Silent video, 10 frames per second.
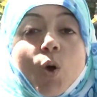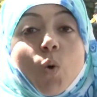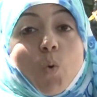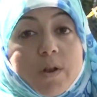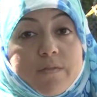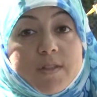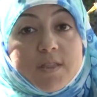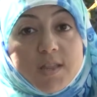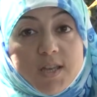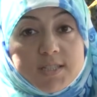One of the
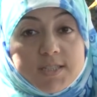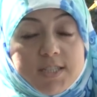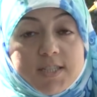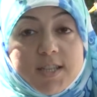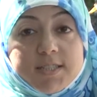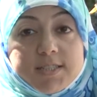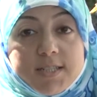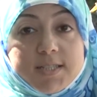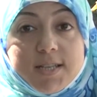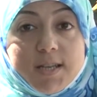things they
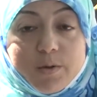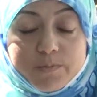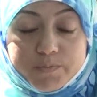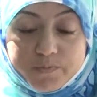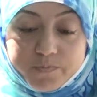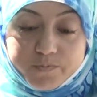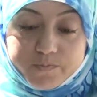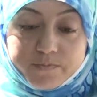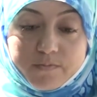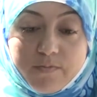said to him,
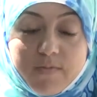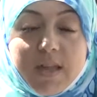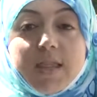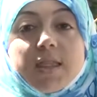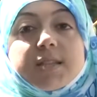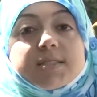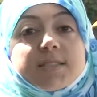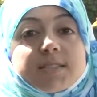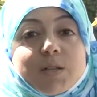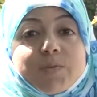they
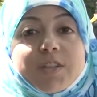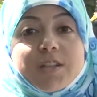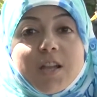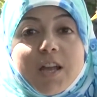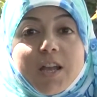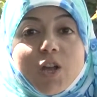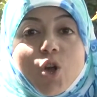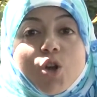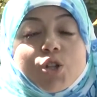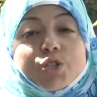said something like,
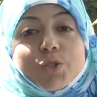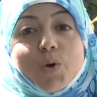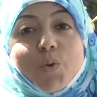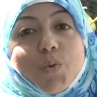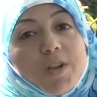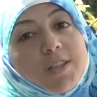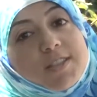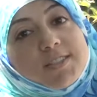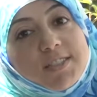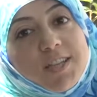"So, what is
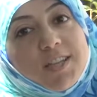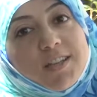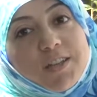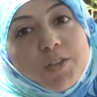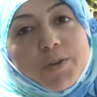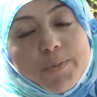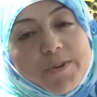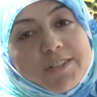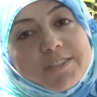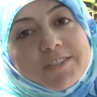the sea? You're
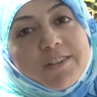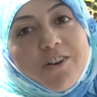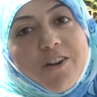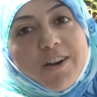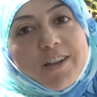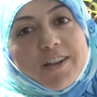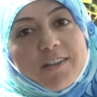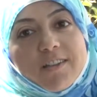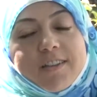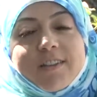building an ark."
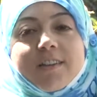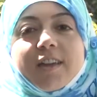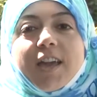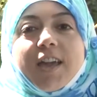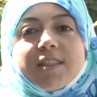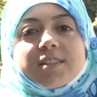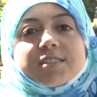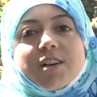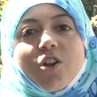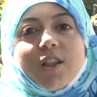And they
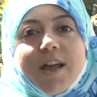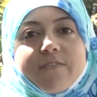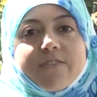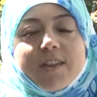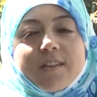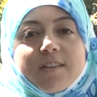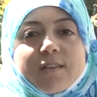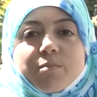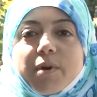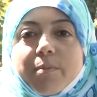start laughing.
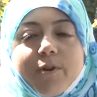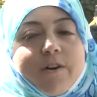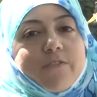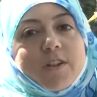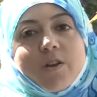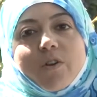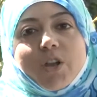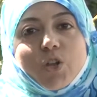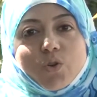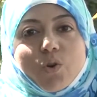But Prophet Noah
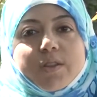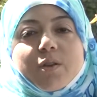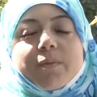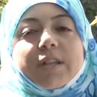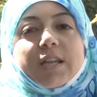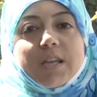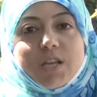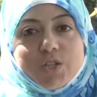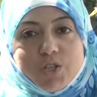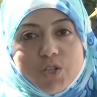ignored them and he
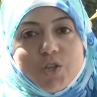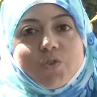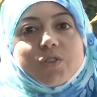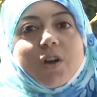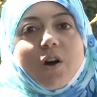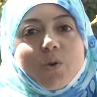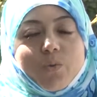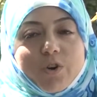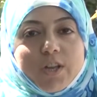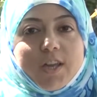continued on
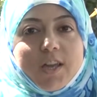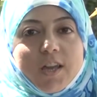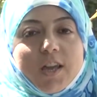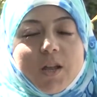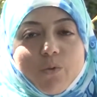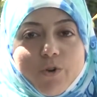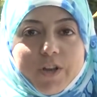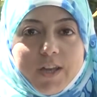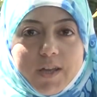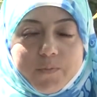working and
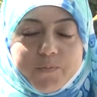working.